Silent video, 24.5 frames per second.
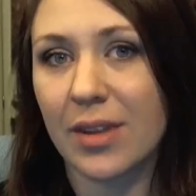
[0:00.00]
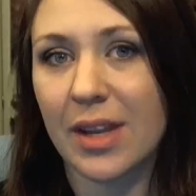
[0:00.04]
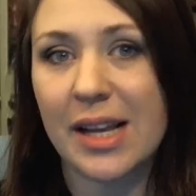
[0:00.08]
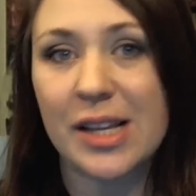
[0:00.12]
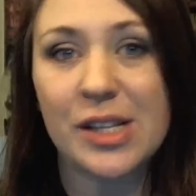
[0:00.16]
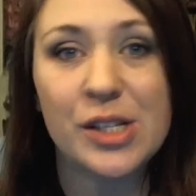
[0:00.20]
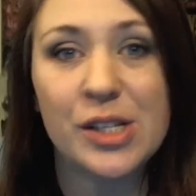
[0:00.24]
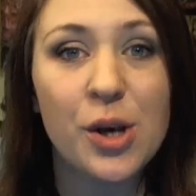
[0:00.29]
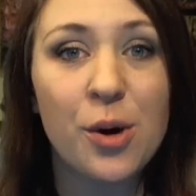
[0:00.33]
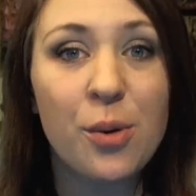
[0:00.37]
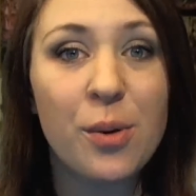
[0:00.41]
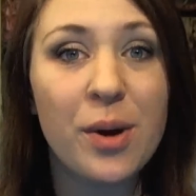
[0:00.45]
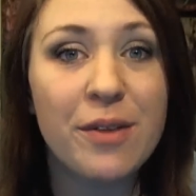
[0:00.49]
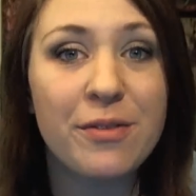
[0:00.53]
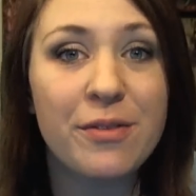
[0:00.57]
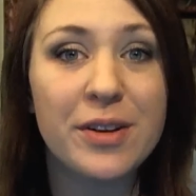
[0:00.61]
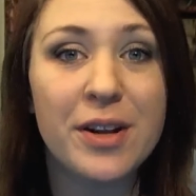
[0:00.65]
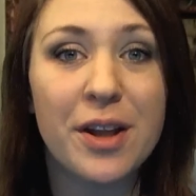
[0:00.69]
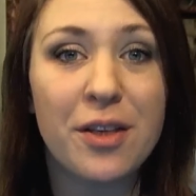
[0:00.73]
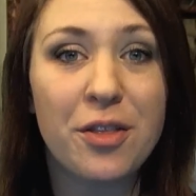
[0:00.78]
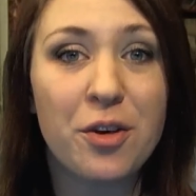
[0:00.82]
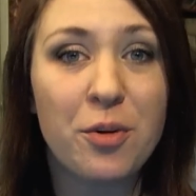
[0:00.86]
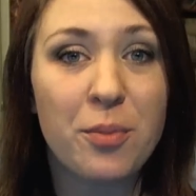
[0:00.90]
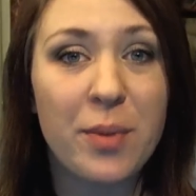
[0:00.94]
So if
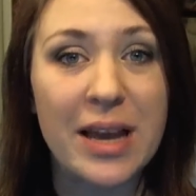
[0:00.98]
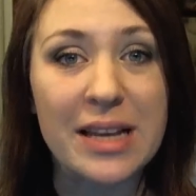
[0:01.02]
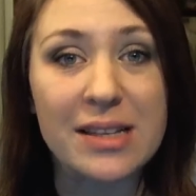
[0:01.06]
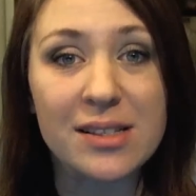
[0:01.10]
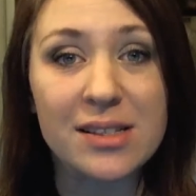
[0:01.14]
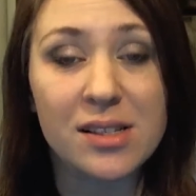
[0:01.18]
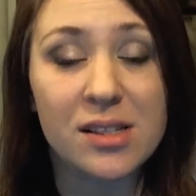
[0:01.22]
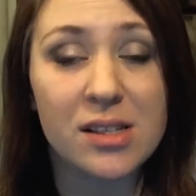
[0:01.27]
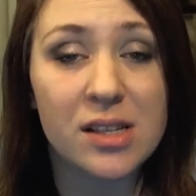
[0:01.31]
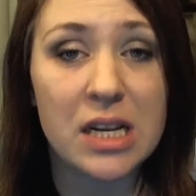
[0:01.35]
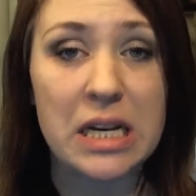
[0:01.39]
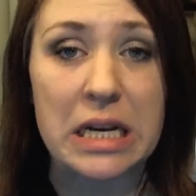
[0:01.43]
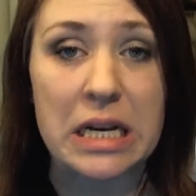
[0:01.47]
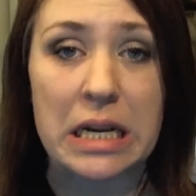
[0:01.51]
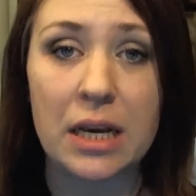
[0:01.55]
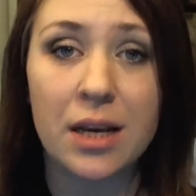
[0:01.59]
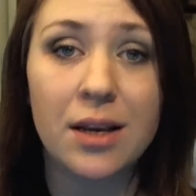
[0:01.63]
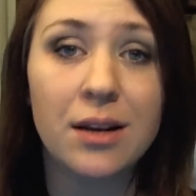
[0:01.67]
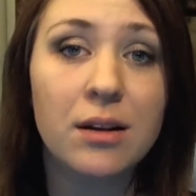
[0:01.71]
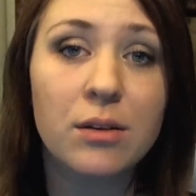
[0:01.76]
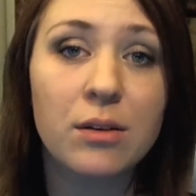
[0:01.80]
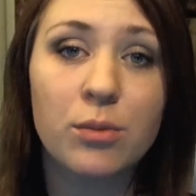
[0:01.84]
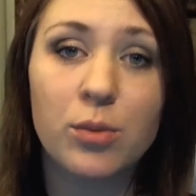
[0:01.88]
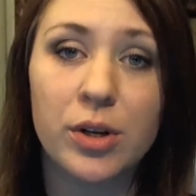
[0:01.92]
another base is in
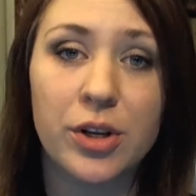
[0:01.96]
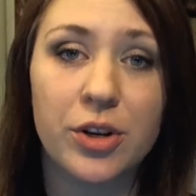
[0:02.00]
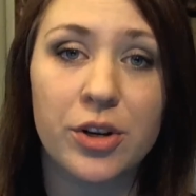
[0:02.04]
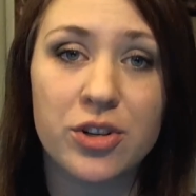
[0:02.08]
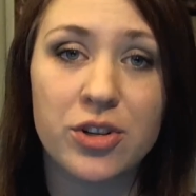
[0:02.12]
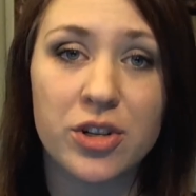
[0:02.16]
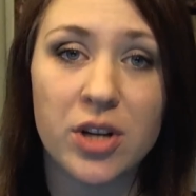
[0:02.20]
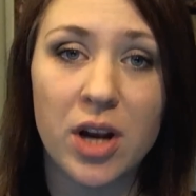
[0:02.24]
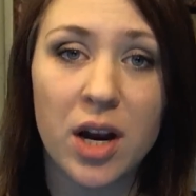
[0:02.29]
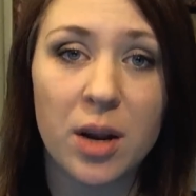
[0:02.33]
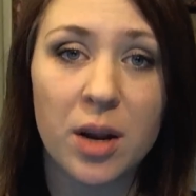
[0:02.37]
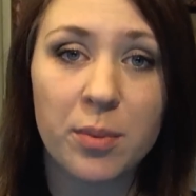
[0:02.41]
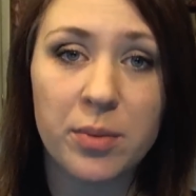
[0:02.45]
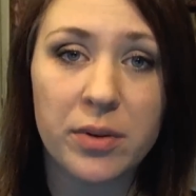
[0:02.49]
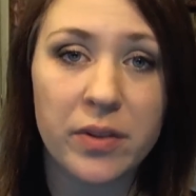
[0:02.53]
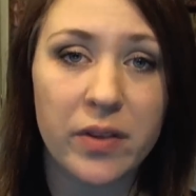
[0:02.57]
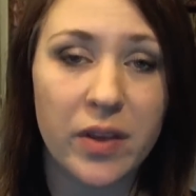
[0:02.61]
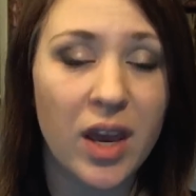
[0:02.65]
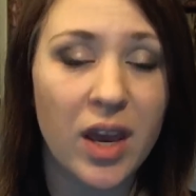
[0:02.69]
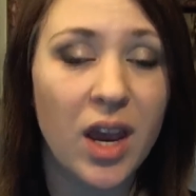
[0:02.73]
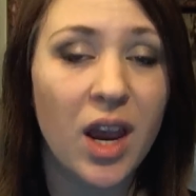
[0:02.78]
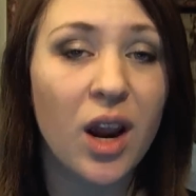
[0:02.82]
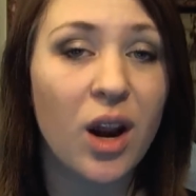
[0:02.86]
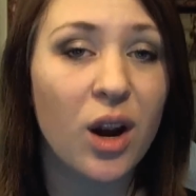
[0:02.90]
need, when you're shot up in
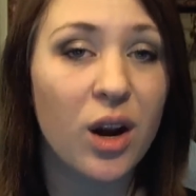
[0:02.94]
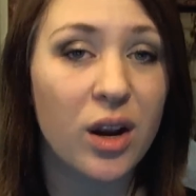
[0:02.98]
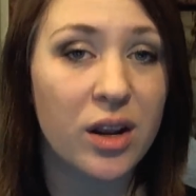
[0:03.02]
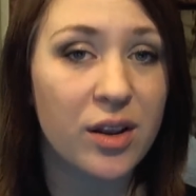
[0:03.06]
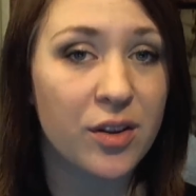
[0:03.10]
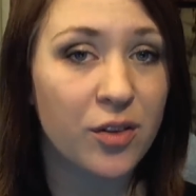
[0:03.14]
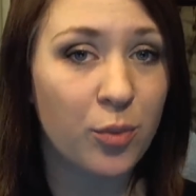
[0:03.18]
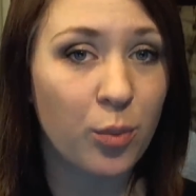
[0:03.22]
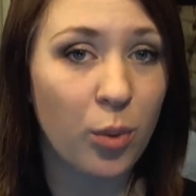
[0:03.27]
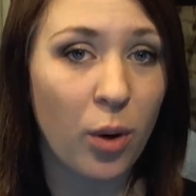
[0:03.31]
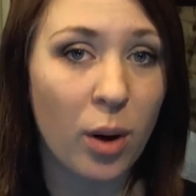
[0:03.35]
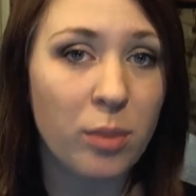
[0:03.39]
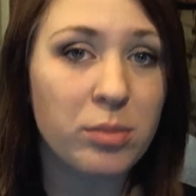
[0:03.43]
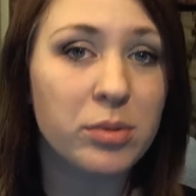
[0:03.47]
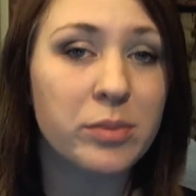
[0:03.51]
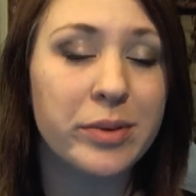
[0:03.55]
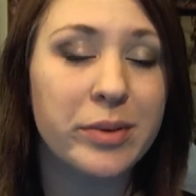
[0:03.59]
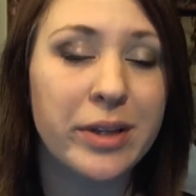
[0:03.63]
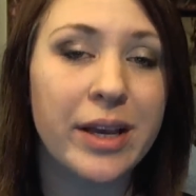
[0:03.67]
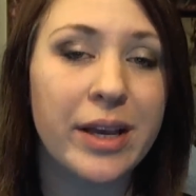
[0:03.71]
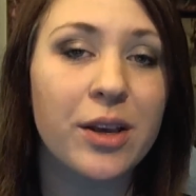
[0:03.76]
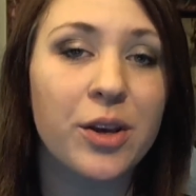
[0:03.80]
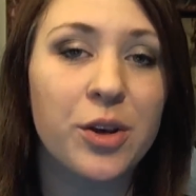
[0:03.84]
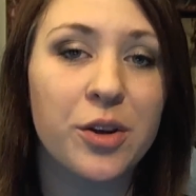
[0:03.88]
the air is
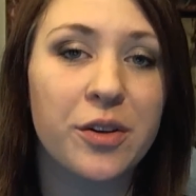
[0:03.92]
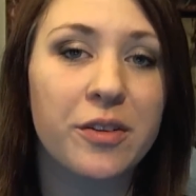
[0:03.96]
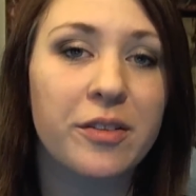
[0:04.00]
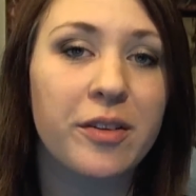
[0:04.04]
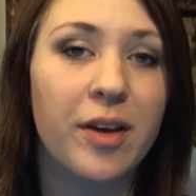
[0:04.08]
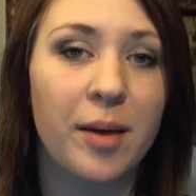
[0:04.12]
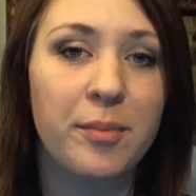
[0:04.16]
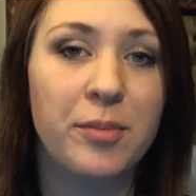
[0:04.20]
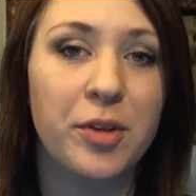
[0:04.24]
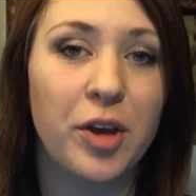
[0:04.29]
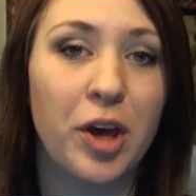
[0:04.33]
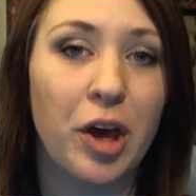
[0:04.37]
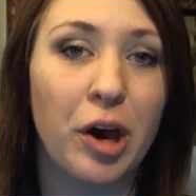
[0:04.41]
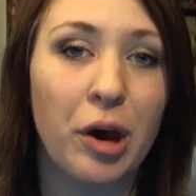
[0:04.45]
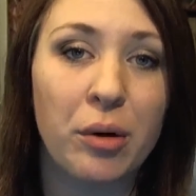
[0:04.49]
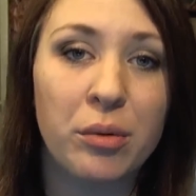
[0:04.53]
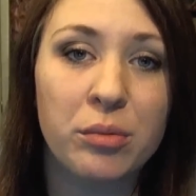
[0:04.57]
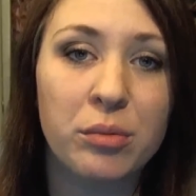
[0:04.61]
probably a good time to go.